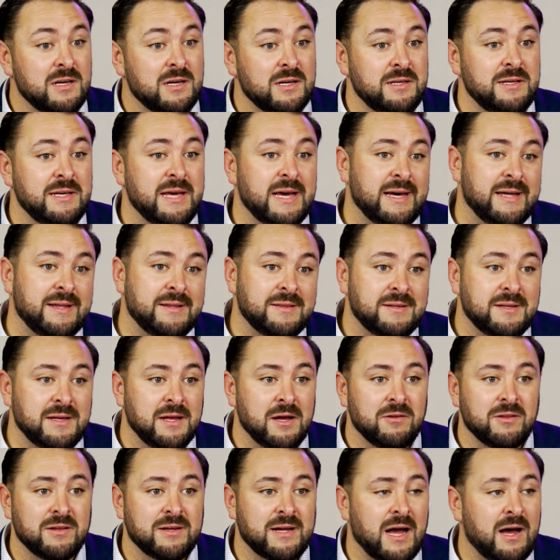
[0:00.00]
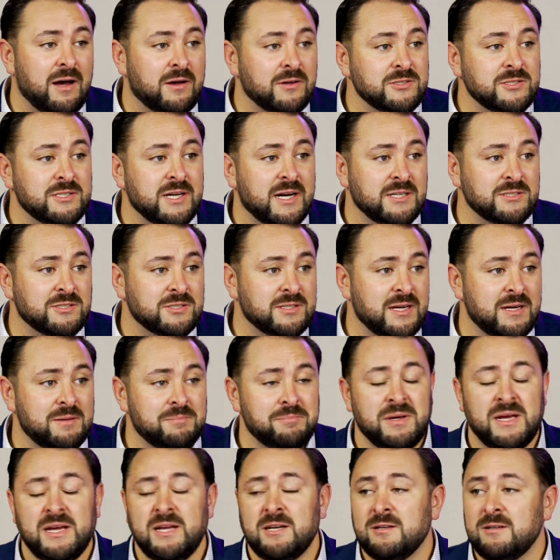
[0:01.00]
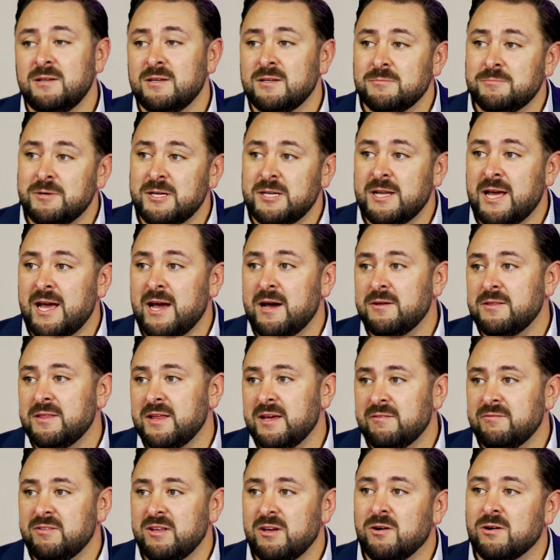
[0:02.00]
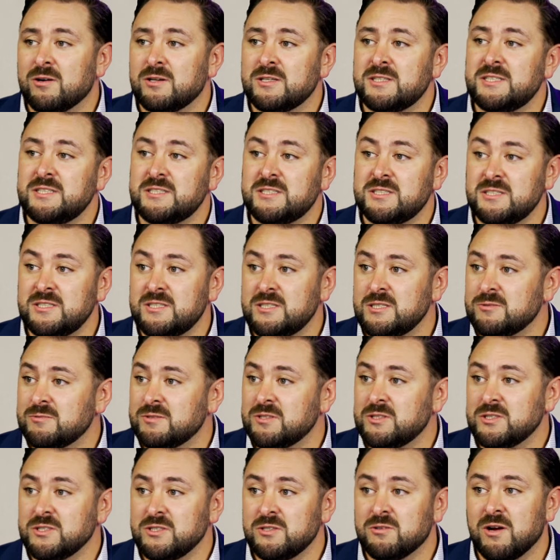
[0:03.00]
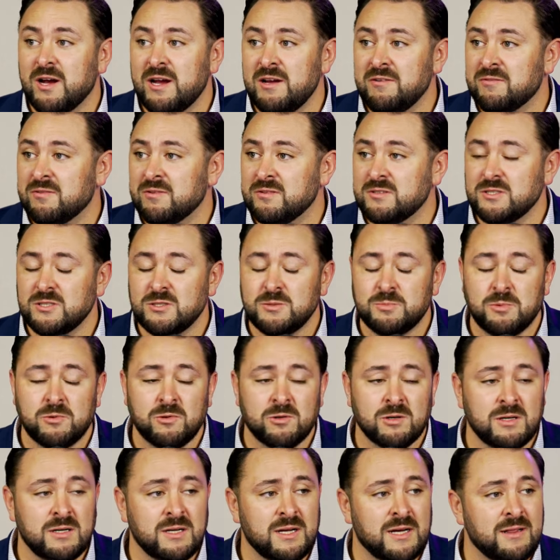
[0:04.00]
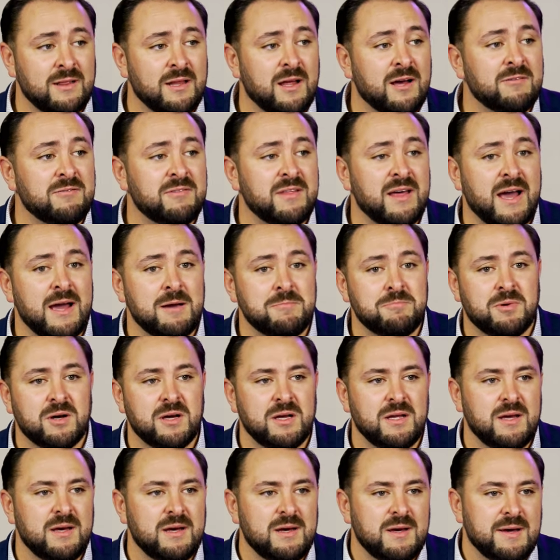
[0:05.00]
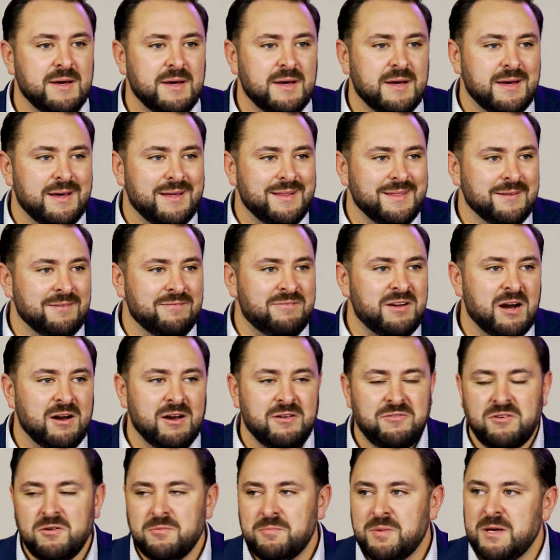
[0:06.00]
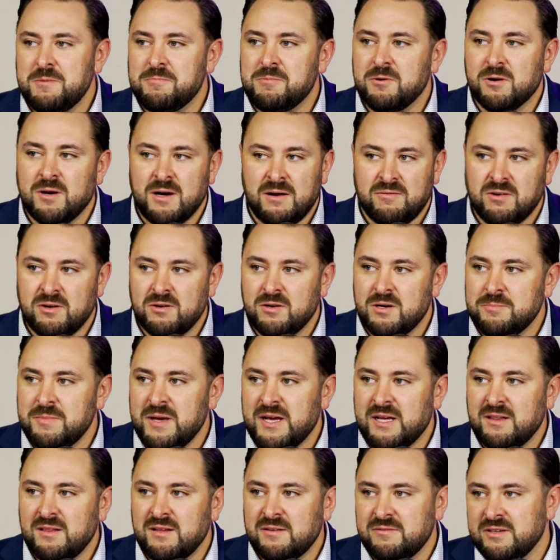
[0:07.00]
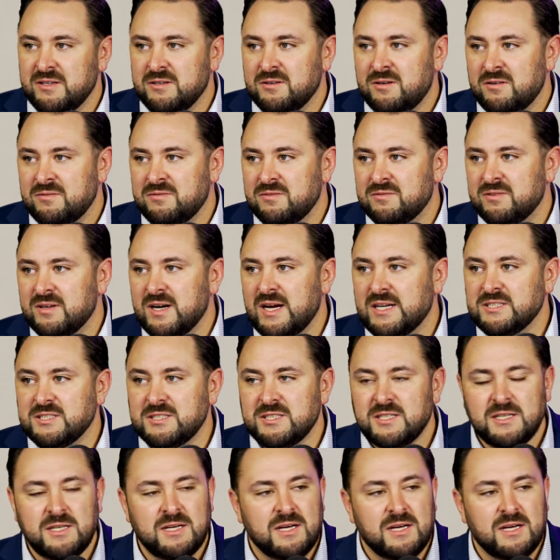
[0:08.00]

Yeah, you know, the college guys are getting paid a little bit now, and they have the R T Cs, which is great for the sport, and I yeah. love that. But very few people are ever going to make a living off of wrestling.